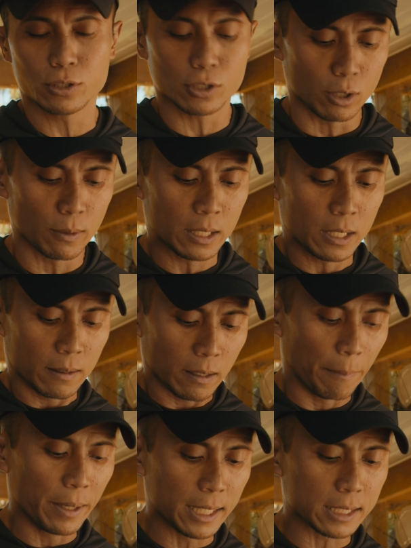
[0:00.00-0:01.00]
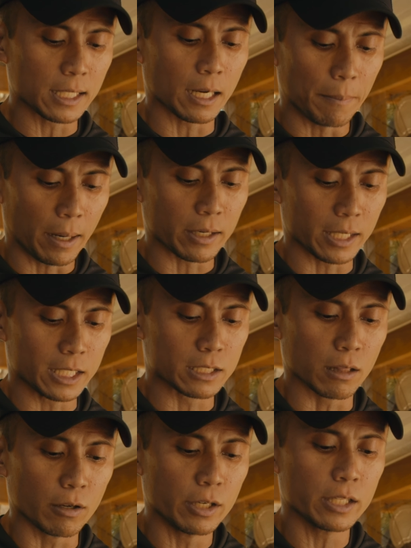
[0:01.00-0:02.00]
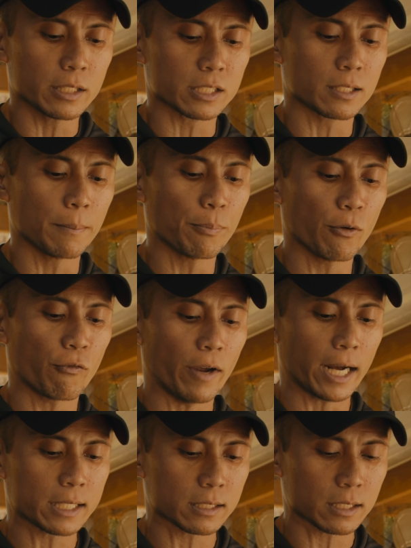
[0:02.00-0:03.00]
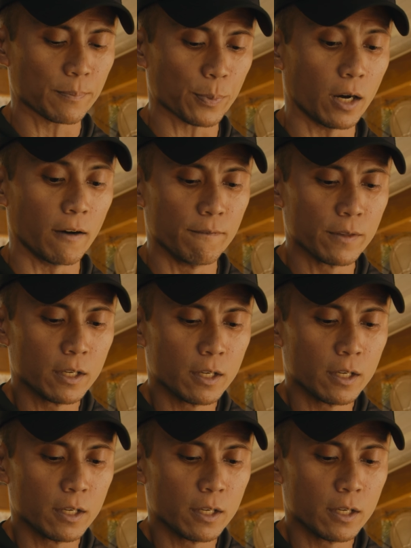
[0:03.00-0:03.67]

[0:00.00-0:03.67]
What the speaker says: So the biggest thing about it is learning the simple facts of